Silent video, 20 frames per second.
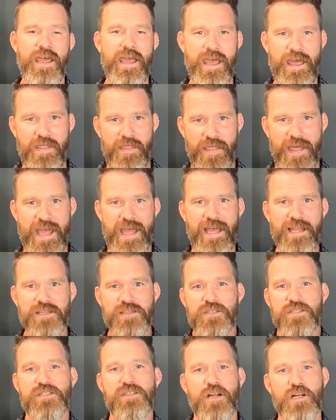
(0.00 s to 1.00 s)
And
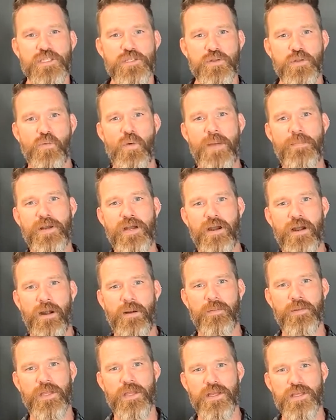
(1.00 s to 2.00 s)
that starts with a
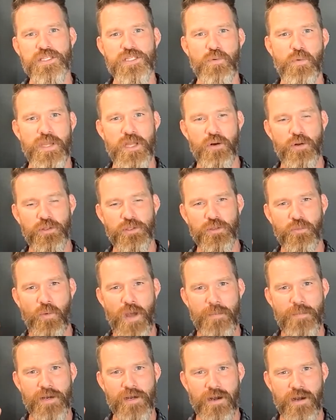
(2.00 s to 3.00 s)
webinar. So we hold a
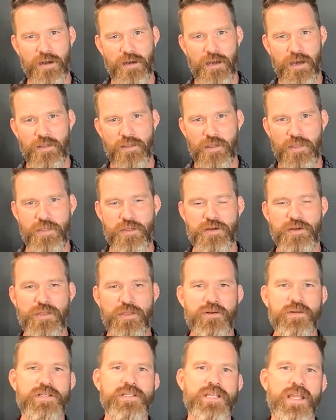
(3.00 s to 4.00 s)
webinar on the third
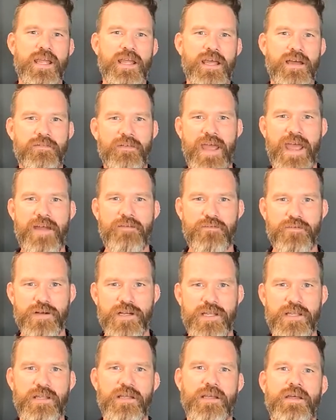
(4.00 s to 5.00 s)
Thursday of
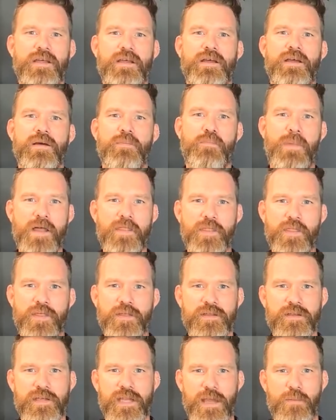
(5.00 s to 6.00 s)
every month,
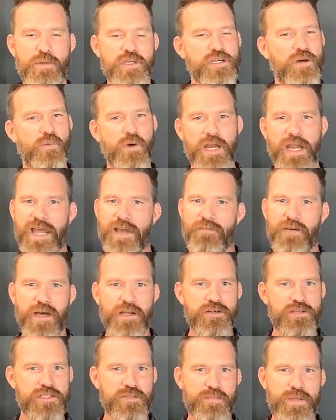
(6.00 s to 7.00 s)
and we don't want to have
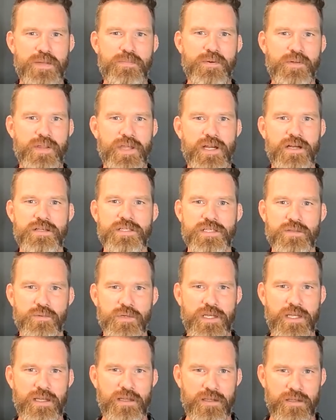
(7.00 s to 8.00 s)
hundreds of people there, so
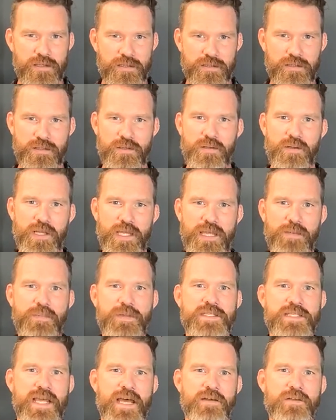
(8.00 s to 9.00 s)
we keep
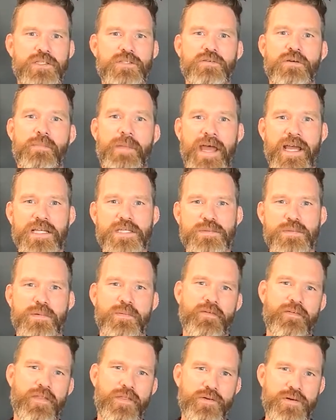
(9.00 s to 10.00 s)
it down to a
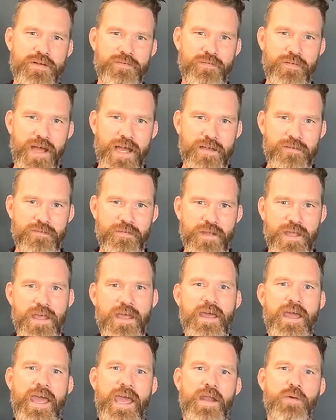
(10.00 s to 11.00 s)
maximum of 35,
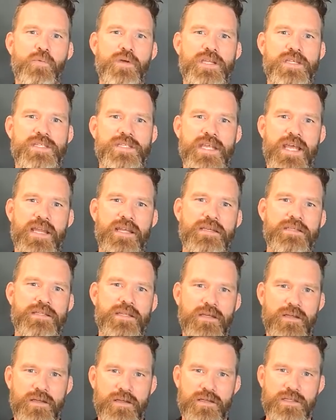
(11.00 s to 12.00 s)
and we
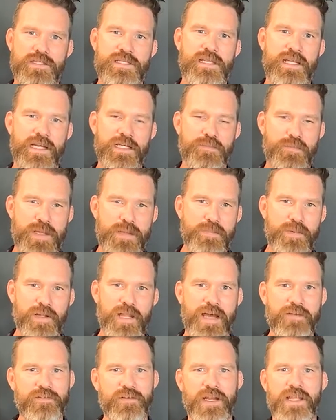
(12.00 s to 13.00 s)
send select people,
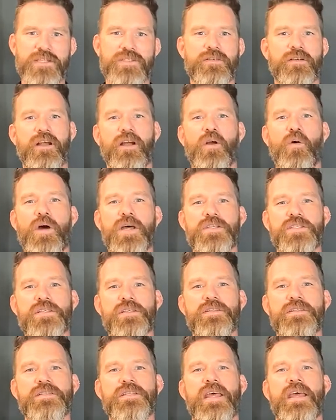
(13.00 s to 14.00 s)
after answering our
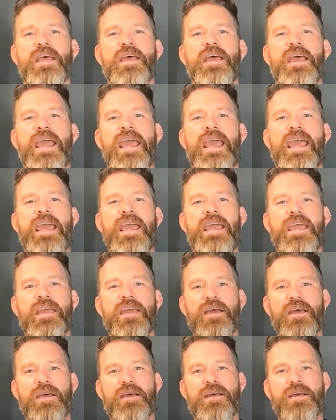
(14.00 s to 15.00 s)
questions,
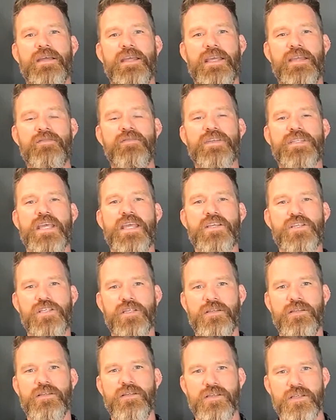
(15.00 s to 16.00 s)
a
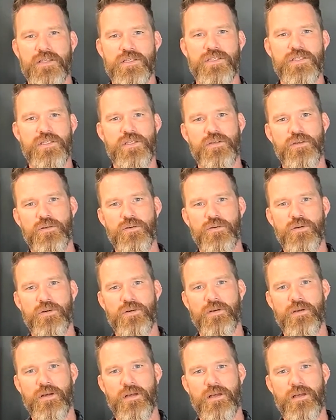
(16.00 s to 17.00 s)
invitation to
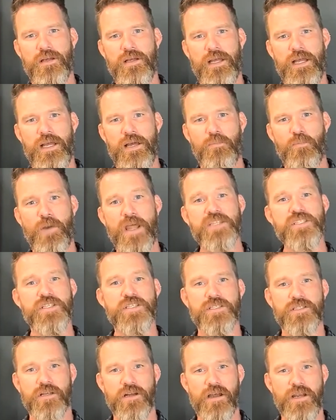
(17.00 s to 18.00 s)

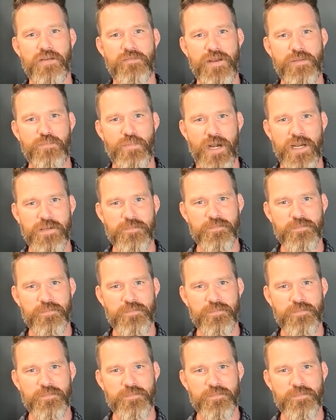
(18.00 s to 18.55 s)
register on Eventbrite.